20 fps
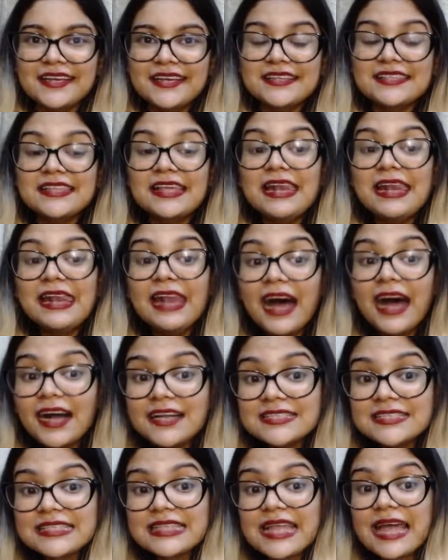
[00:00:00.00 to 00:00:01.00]
The
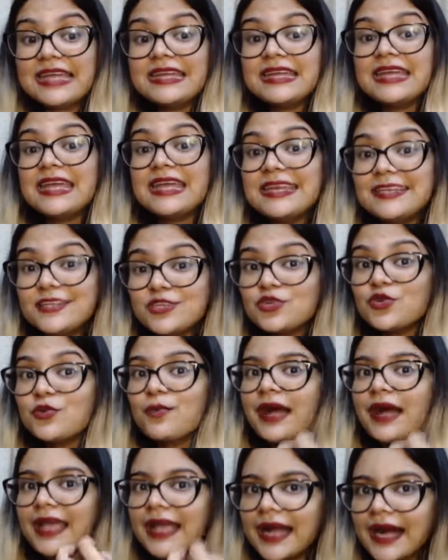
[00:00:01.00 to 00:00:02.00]
last line, into
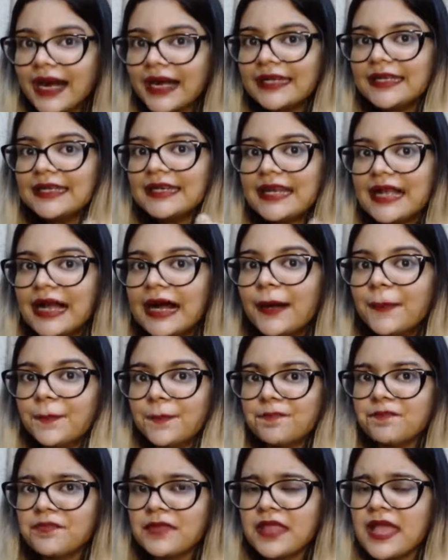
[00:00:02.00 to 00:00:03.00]
my garden come.